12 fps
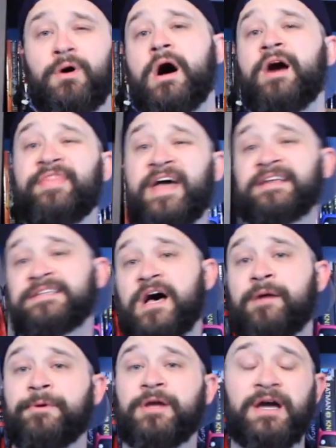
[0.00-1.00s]
On that
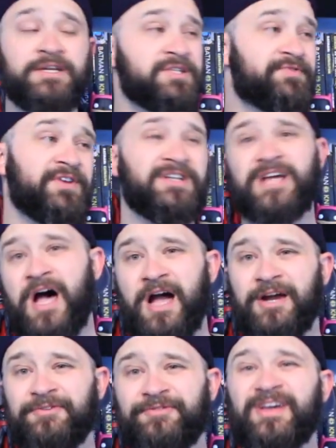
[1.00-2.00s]
topic, I just finished
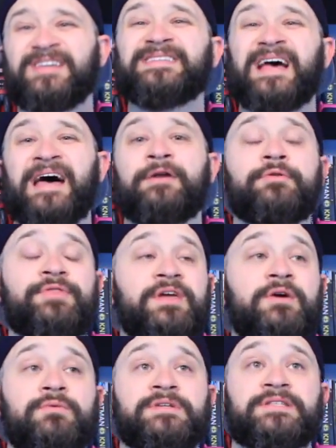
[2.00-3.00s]
Iron Fist. I don't
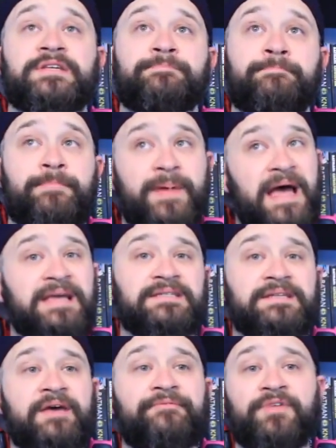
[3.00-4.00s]
think it was the
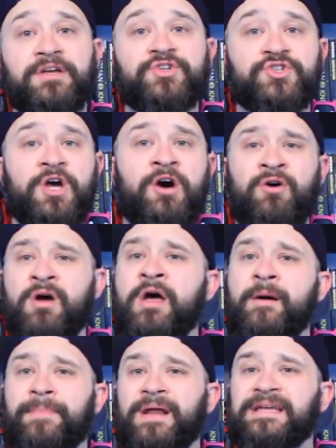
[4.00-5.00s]
best Netflix show,
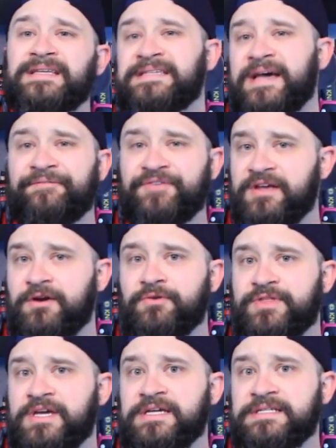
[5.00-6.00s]
but I definitely
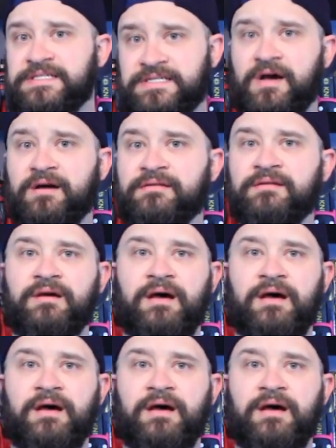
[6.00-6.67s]
don't think it sucked.